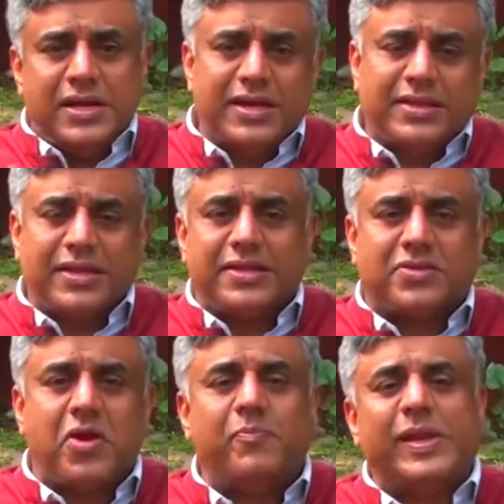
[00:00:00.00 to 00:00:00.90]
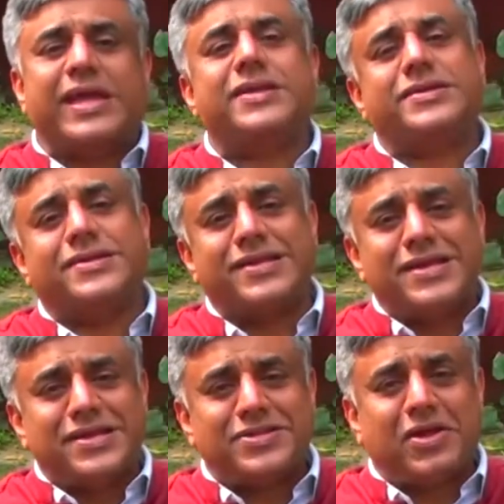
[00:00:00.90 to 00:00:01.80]
It's complicated,
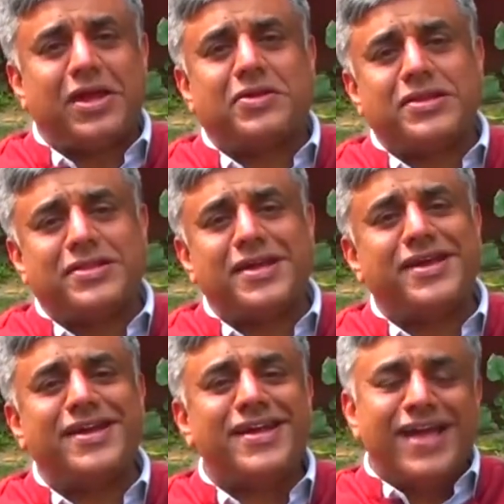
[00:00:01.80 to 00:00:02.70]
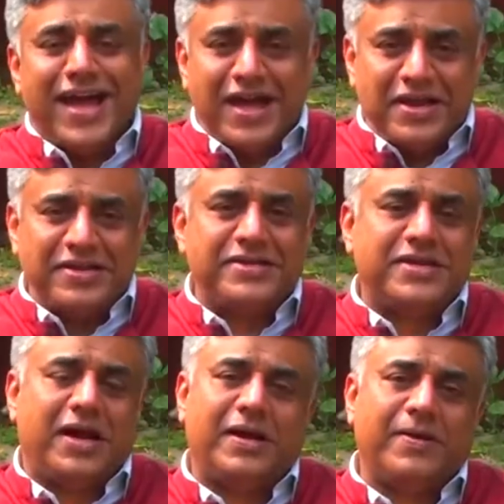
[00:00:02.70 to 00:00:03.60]
is all I can say.
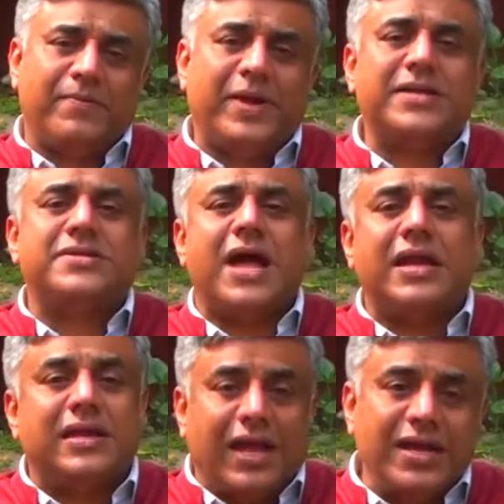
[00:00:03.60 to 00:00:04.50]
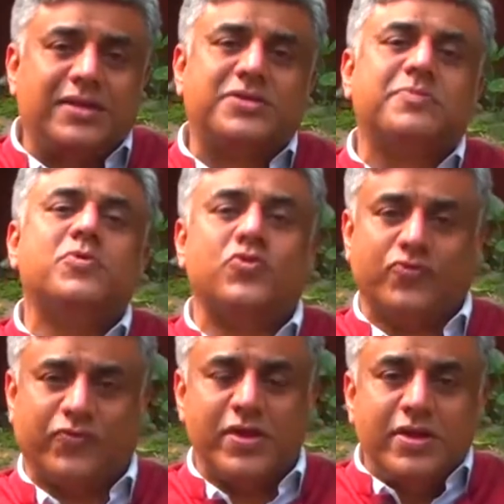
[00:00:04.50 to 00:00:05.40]
But I'd like to
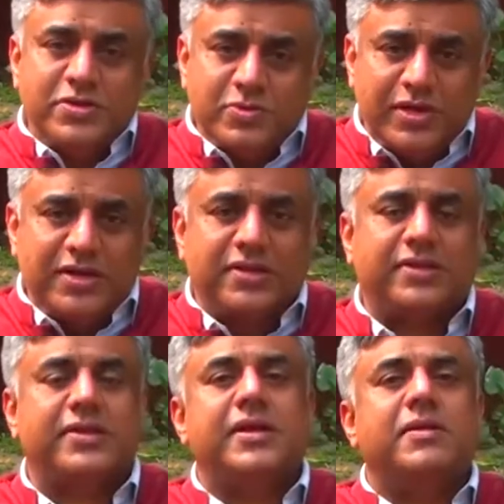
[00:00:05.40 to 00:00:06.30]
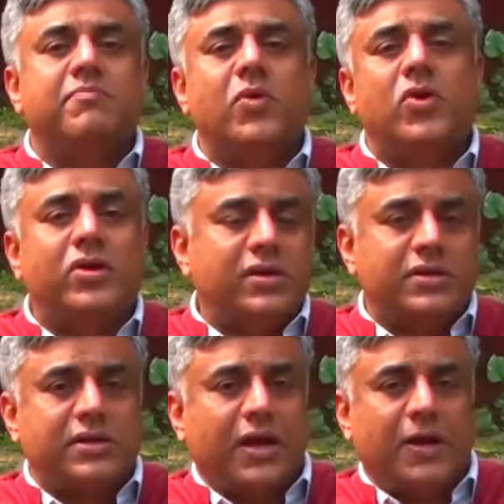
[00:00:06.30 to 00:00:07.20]
move towards
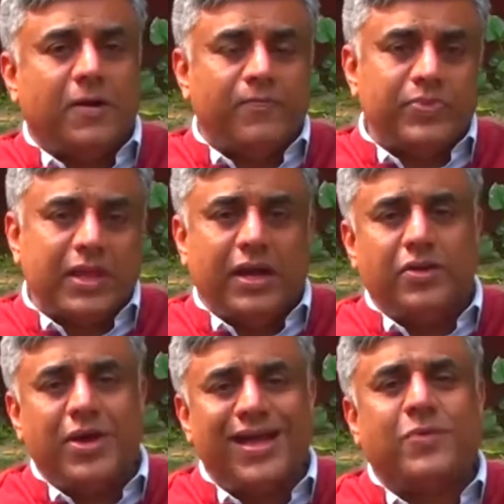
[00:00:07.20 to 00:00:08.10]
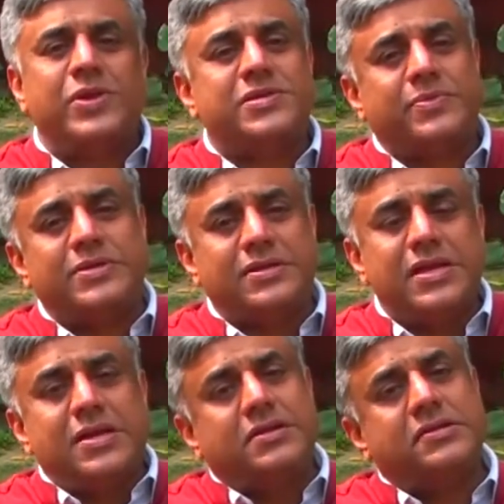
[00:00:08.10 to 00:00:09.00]
more, equitable
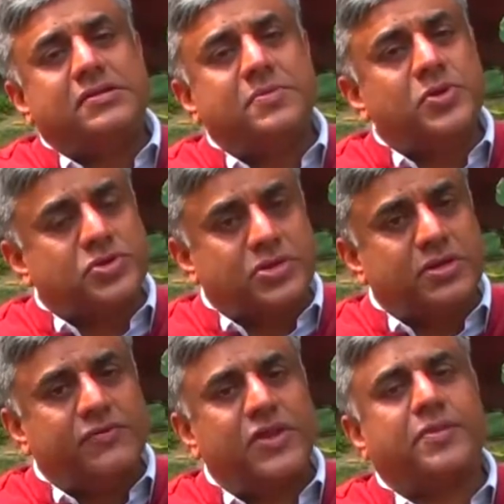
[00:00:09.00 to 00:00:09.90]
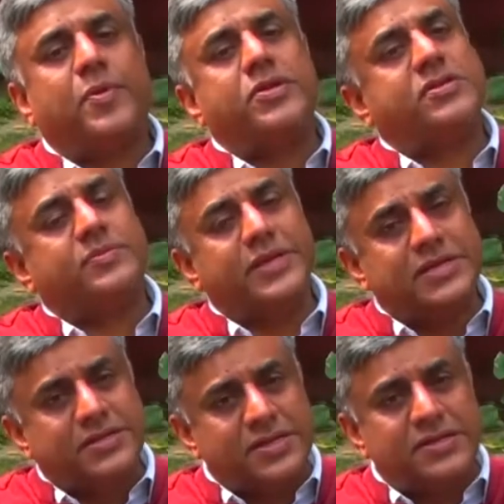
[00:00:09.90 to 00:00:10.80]
distribution of
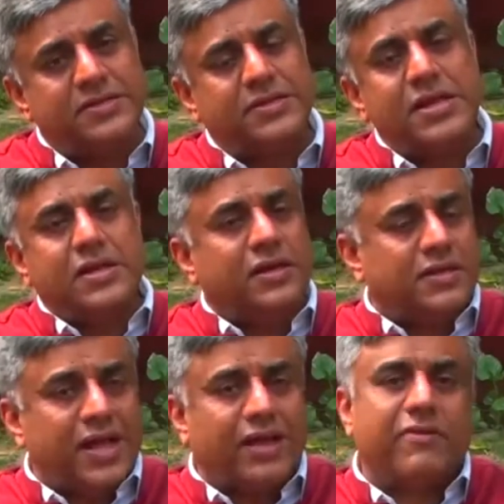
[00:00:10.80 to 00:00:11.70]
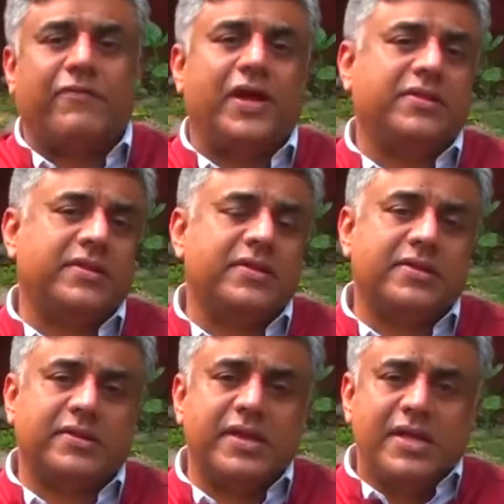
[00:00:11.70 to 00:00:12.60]
responsibilities,
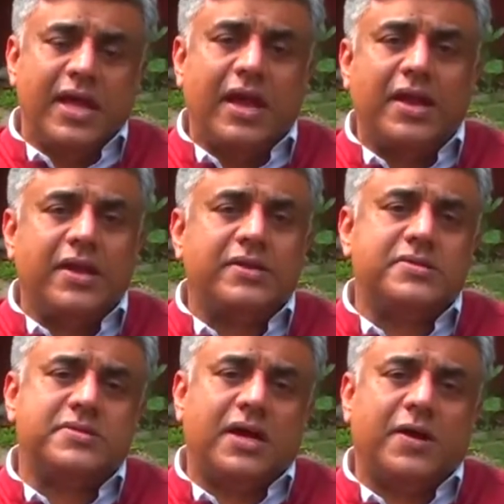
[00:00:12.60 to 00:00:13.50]
sacrifices, and